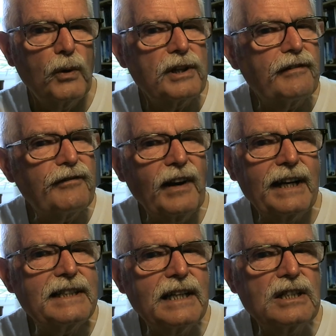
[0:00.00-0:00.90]
with a
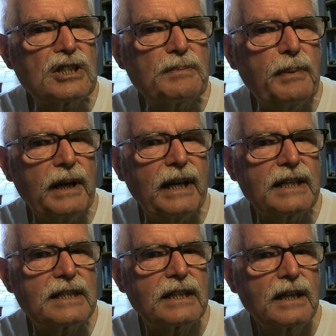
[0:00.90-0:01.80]
fighting
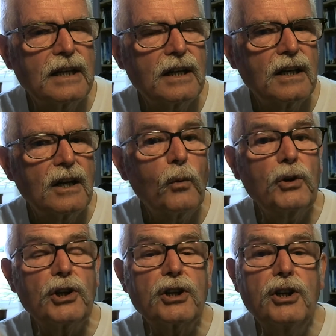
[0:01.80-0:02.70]
spirit
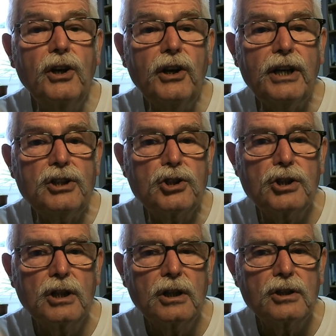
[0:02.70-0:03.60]
with the
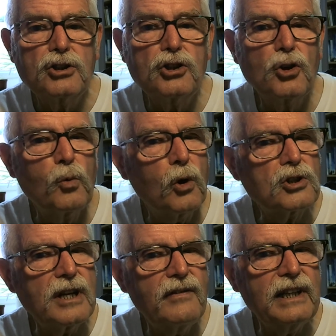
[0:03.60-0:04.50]
courage to do
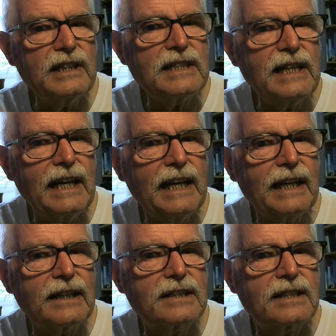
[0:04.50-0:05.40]
whatever it
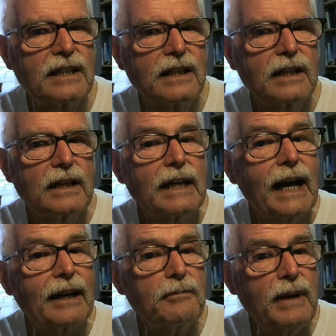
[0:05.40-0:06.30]
takes
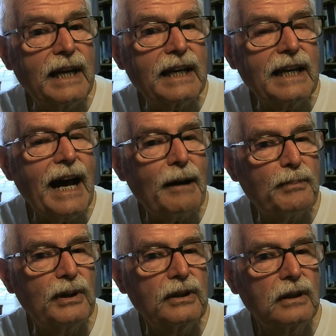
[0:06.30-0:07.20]
and make it
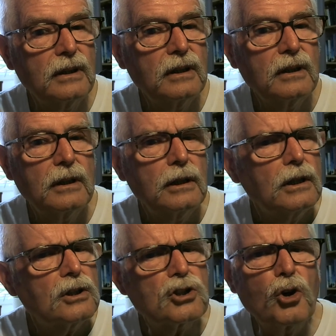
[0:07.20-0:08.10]
happen.
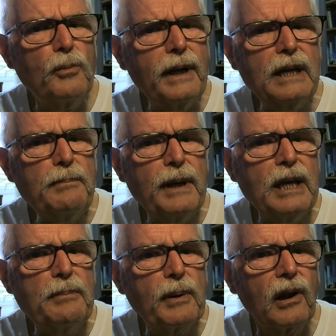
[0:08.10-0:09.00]
Too many
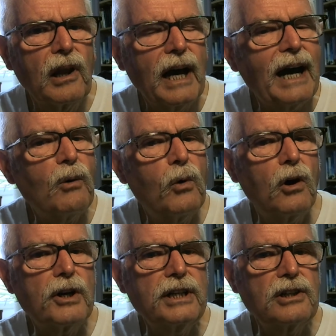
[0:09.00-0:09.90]
people are
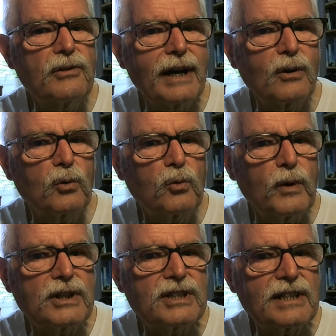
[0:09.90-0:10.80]
walking around
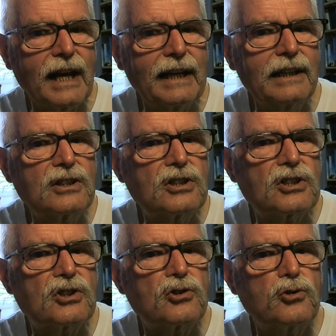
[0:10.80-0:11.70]
with
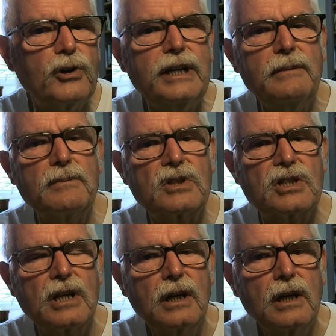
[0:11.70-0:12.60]
silenced
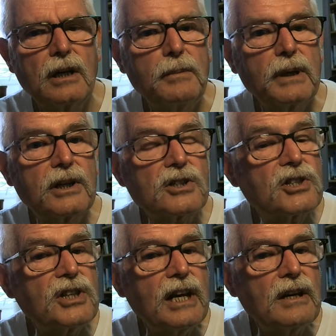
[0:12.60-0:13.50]
dreams
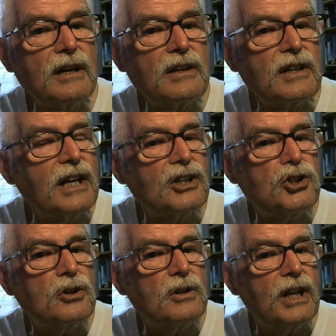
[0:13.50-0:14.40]
because they they
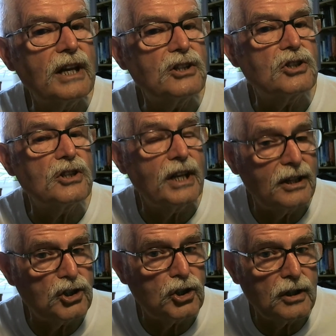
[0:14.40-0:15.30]
they
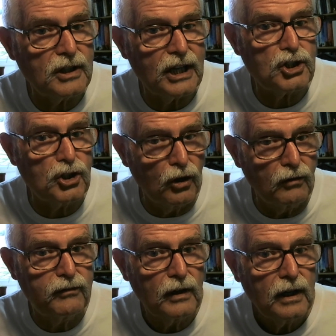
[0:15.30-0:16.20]
they they
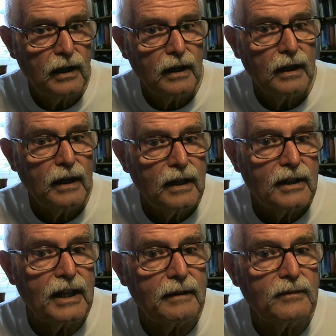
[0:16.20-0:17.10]
shove
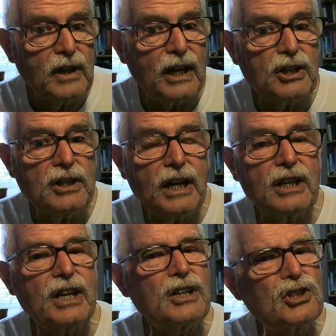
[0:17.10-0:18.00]
they
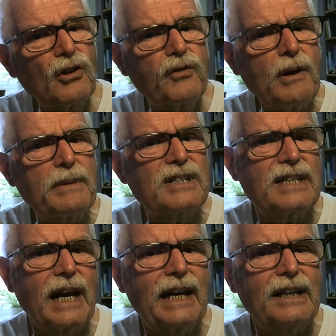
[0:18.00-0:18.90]
they they shove them
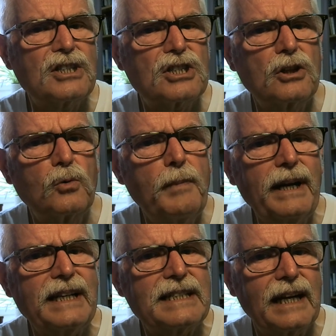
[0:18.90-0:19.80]
aside too
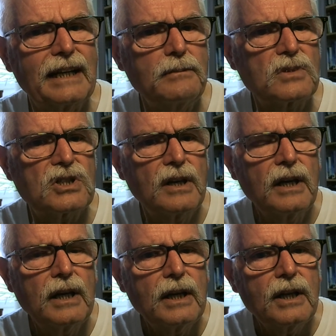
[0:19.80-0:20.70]
many times.
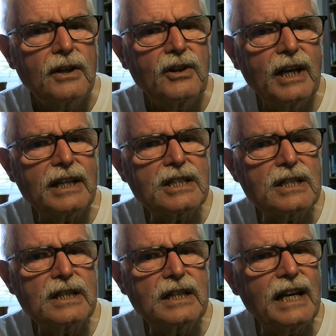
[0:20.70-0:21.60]
They
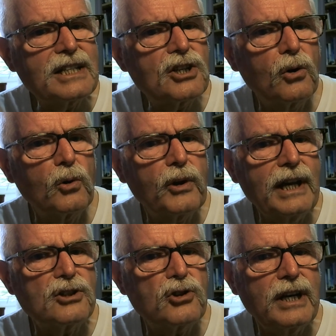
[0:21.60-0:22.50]
they told
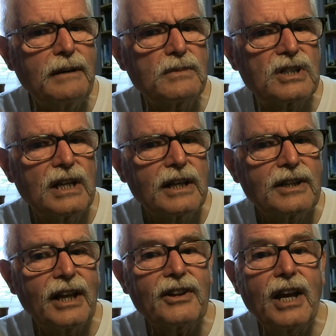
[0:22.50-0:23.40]
their dreams
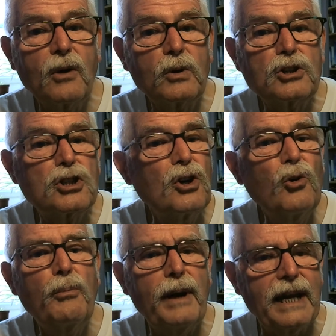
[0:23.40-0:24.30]
that they were
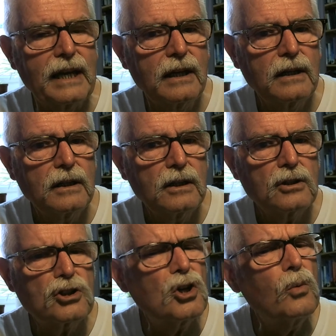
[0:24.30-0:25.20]
too big,
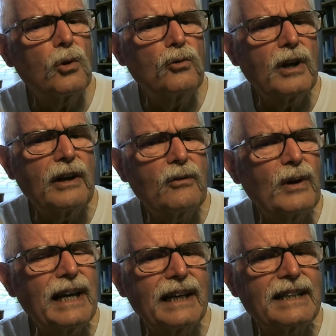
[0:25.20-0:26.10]
too
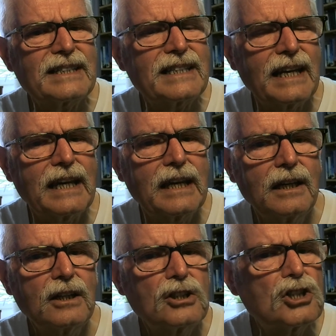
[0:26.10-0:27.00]

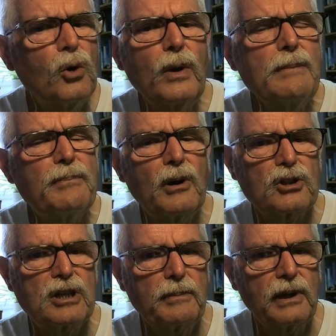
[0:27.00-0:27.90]
unrealistic, too
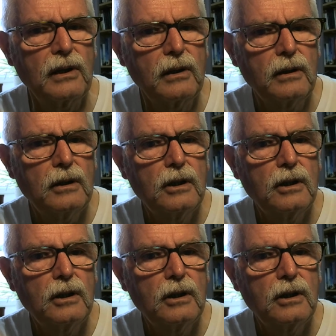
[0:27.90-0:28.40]
impossible.